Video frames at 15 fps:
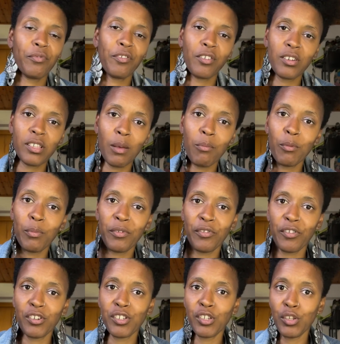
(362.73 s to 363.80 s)
for example,
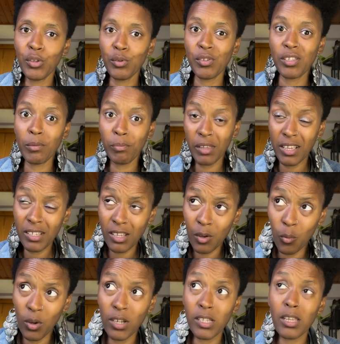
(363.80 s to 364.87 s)
prefer to use the
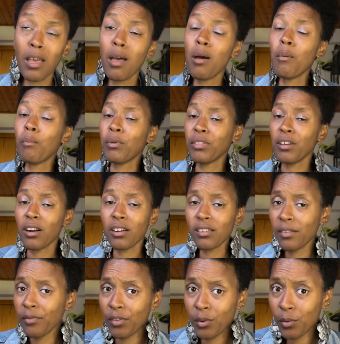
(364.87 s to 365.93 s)
plastic ones, but there are
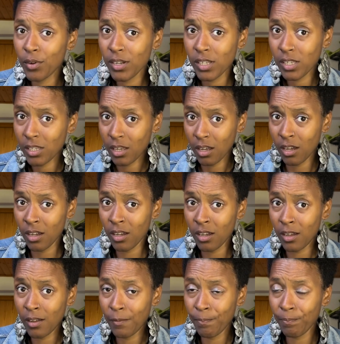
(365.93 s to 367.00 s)
different ones
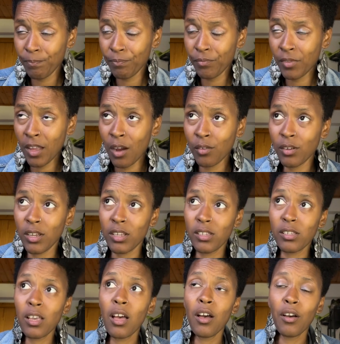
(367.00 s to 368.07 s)
nowadays